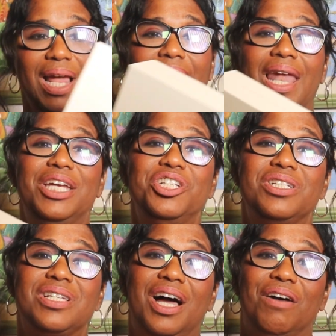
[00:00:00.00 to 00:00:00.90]

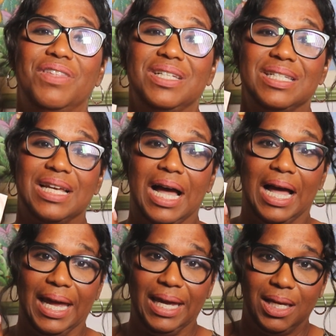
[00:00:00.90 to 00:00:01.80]
Legends of the
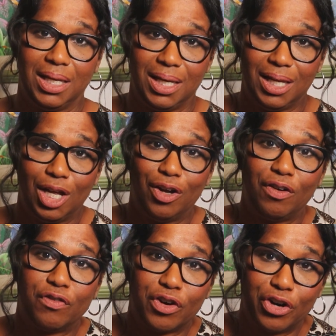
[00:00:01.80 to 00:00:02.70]
Sky
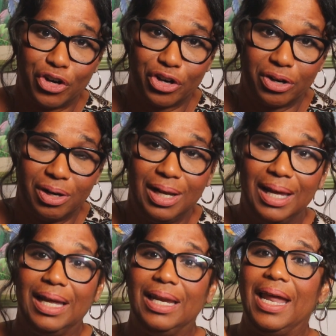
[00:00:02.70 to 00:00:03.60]
for her.
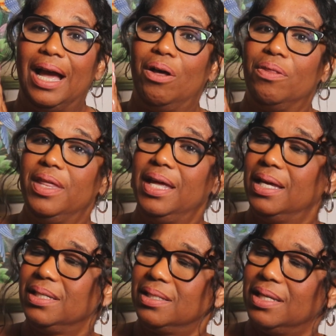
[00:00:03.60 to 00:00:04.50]
Now
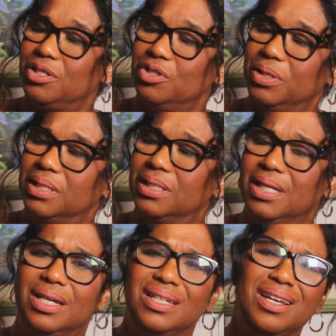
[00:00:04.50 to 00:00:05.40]
this, as you can
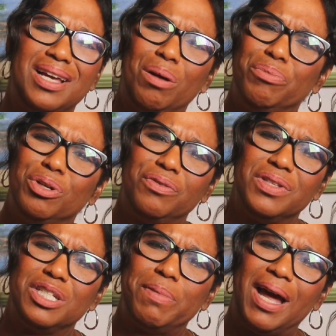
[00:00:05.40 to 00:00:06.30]
see, look how
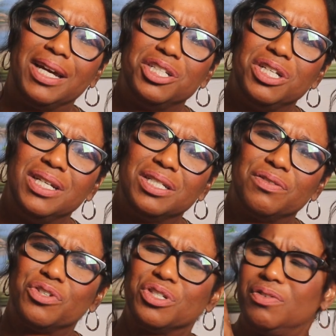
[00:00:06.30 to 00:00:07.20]
beautiful this packaging
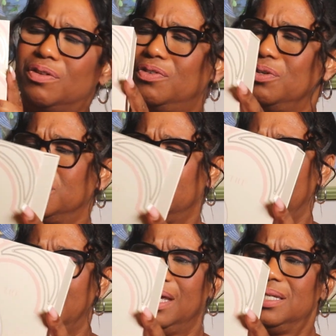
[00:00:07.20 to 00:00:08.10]
is, first of all, folks.
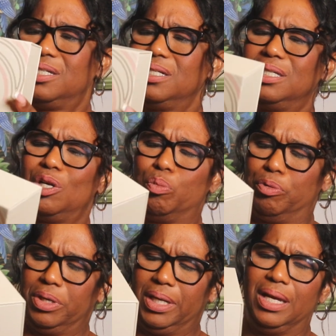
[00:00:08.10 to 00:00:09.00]
It's just so
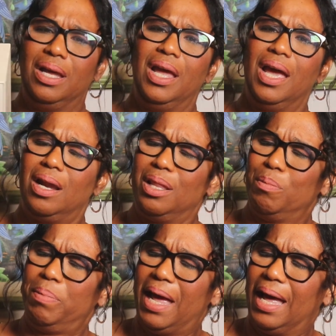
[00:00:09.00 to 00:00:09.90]
pretty. And on
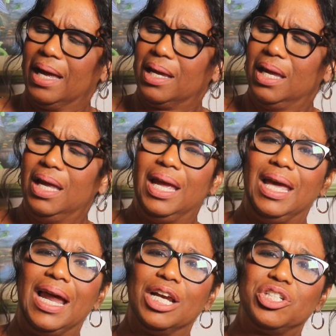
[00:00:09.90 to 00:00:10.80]
the back,
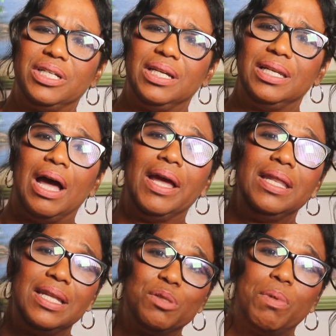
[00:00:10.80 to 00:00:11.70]
now
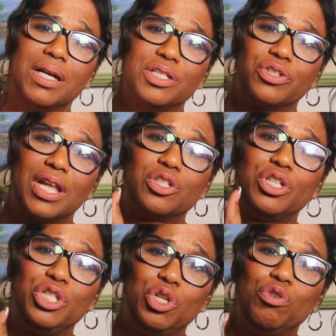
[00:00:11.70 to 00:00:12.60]
in this box there's
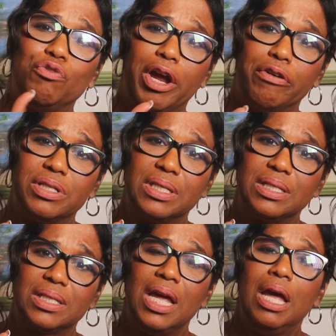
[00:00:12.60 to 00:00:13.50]
actually two
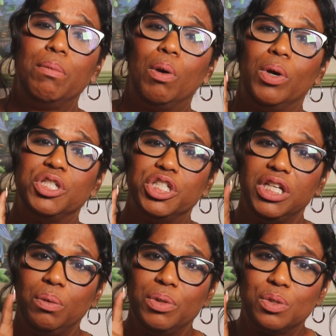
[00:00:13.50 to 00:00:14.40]
fragrances. But what
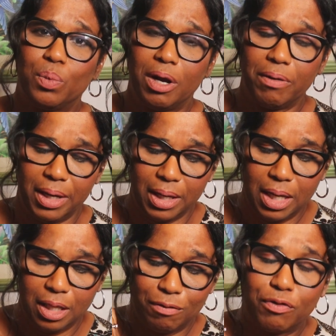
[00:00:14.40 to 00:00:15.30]
she was wearing,
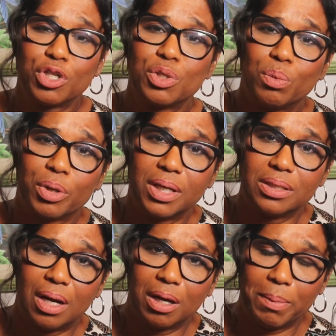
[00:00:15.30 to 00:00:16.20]
the first one we're going
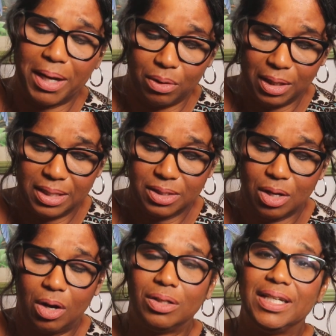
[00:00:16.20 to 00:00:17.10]
to talk about, is
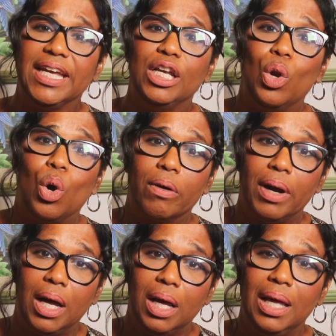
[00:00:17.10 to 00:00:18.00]
called
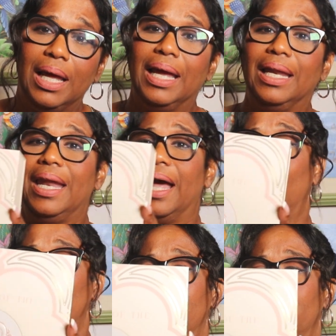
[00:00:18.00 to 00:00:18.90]
Aora. Now